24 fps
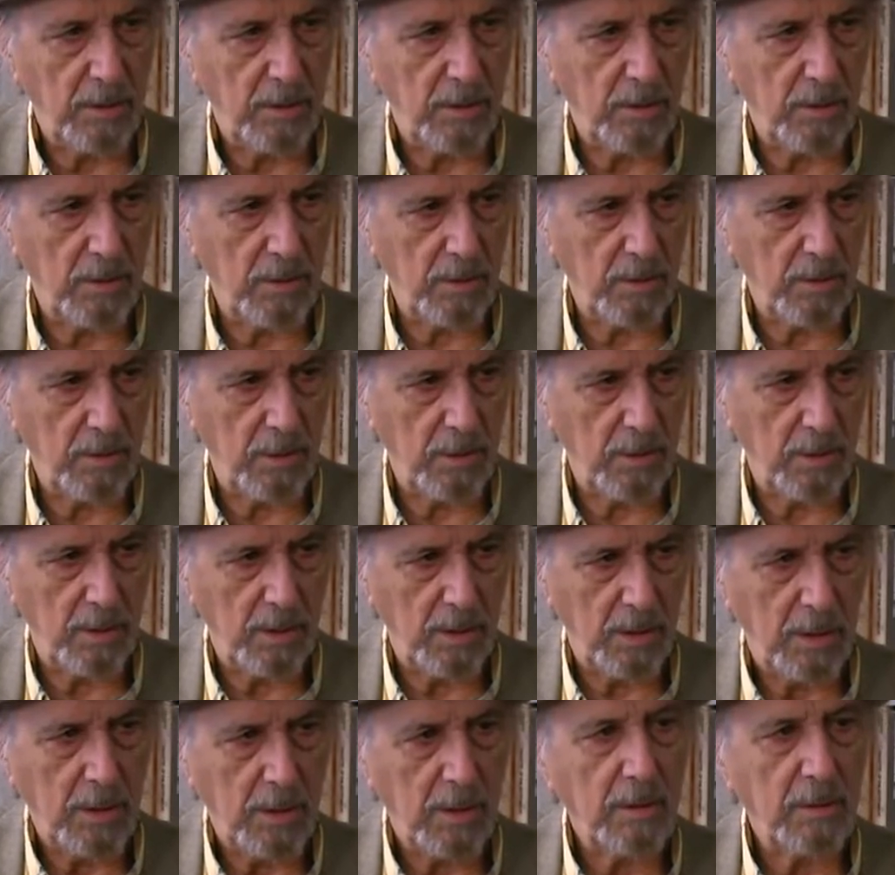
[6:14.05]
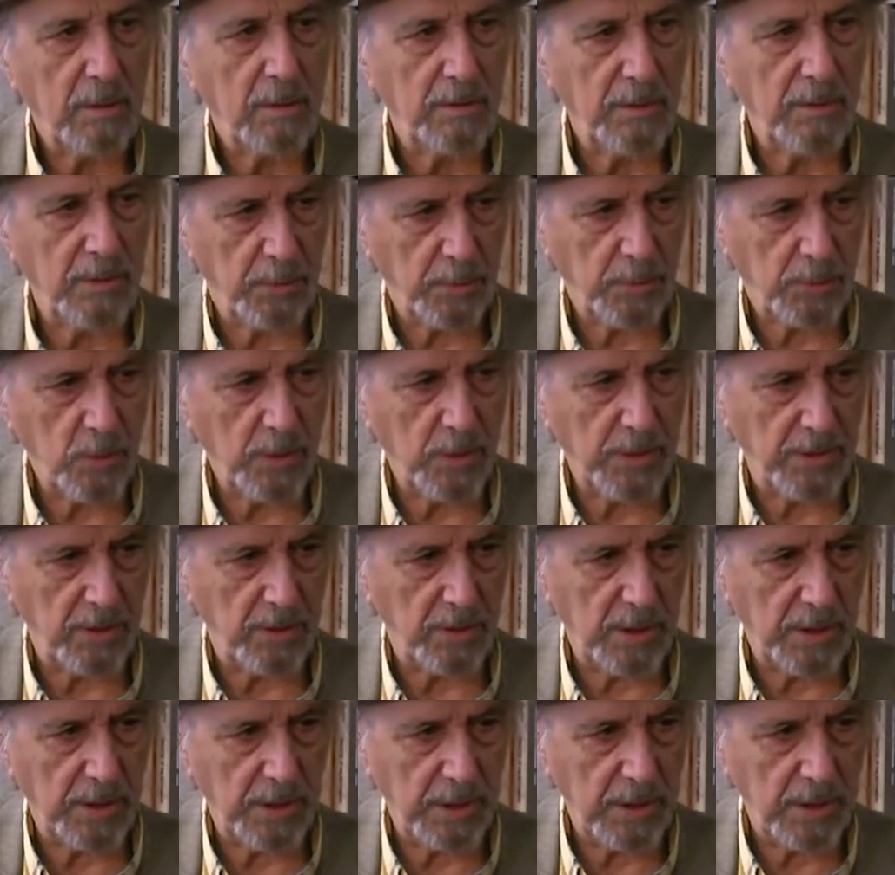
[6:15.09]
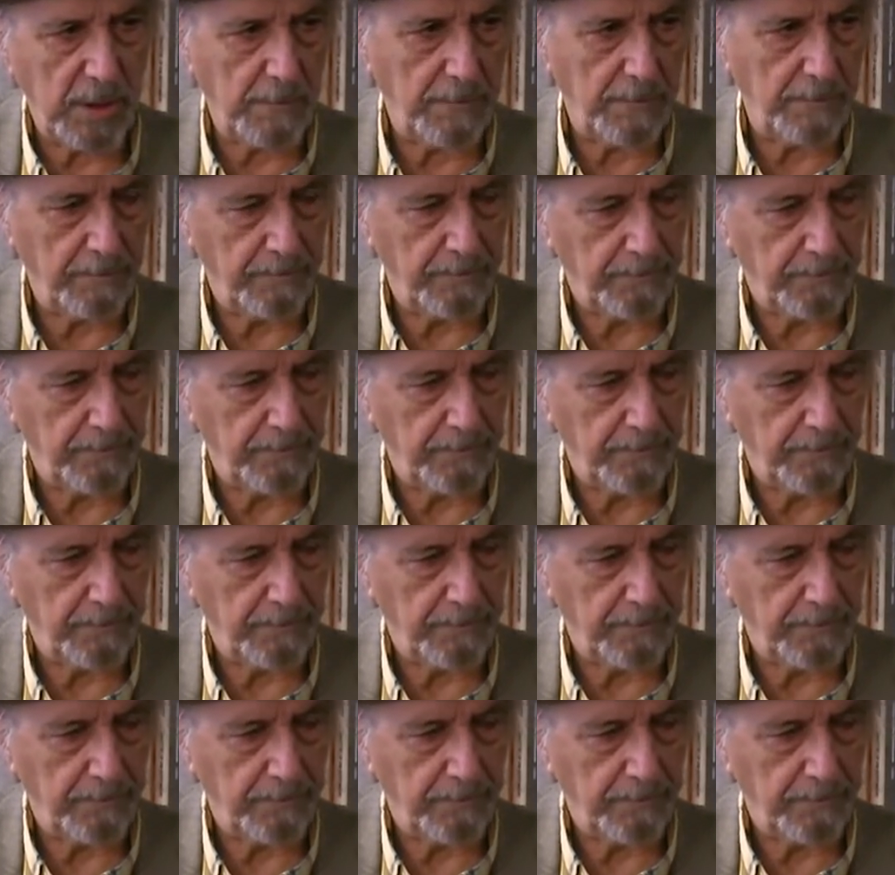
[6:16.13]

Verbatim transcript: I don't think so. They're quite early, yeah.